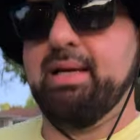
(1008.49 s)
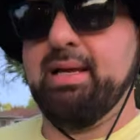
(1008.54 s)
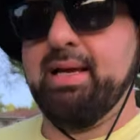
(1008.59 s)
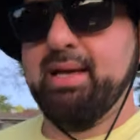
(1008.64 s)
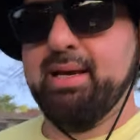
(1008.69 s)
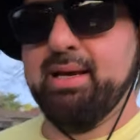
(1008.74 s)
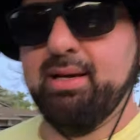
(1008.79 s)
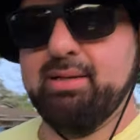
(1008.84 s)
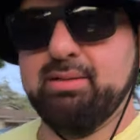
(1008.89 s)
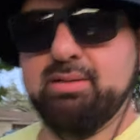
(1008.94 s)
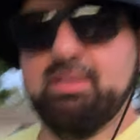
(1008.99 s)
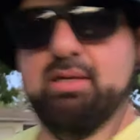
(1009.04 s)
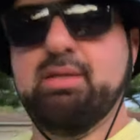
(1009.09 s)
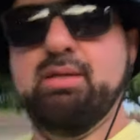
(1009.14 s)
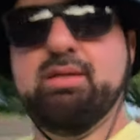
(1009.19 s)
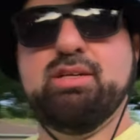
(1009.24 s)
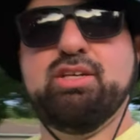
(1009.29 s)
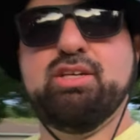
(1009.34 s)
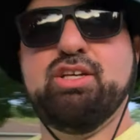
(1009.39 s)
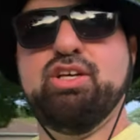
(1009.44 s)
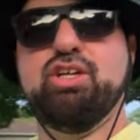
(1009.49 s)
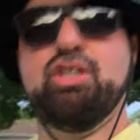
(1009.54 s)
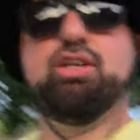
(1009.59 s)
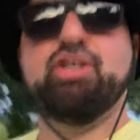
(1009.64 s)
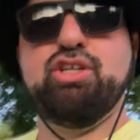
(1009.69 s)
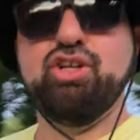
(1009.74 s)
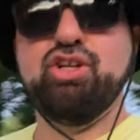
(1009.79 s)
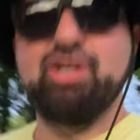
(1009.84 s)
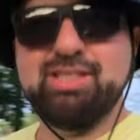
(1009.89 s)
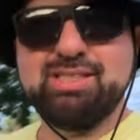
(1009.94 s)
And
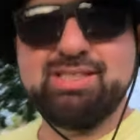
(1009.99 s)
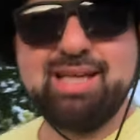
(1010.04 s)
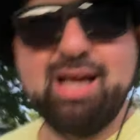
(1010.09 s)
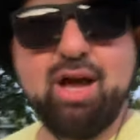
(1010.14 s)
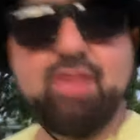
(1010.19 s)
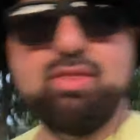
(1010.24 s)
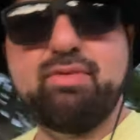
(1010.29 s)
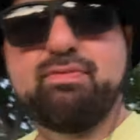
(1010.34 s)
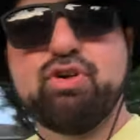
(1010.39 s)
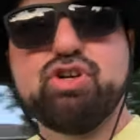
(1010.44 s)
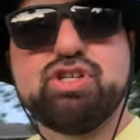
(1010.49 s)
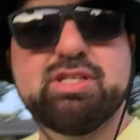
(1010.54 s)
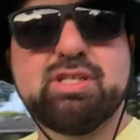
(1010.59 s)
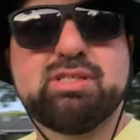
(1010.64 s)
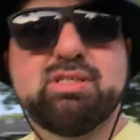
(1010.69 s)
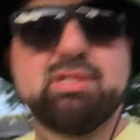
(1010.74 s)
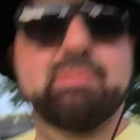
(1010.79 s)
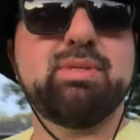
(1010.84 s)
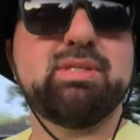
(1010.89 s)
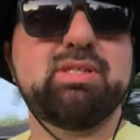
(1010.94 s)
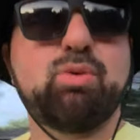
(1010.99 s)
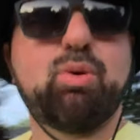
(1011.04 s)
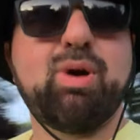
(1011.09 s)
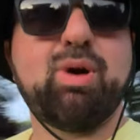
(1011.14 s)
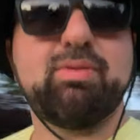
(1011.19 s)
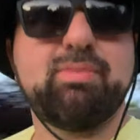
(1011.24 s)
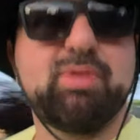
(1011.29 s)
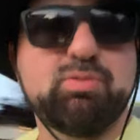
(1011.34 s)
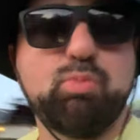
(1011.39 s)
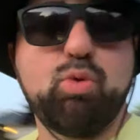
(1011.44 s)
you can see how the first system
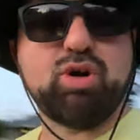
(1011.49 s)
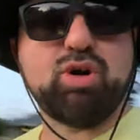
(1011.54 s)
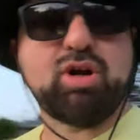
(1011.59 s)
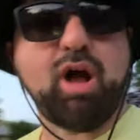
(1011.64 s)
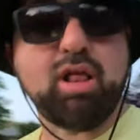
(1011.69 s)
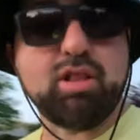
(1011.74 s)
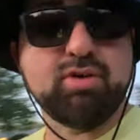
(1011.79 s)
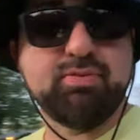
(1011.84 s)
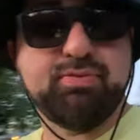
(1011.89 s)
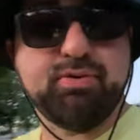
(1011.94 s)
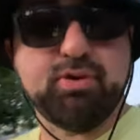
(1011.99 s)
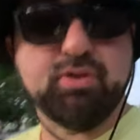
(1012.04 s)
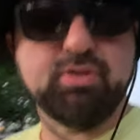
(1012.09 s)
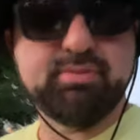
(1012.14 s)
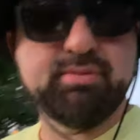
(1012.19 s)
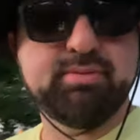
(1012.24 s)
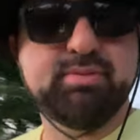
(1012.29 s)
was more colorful.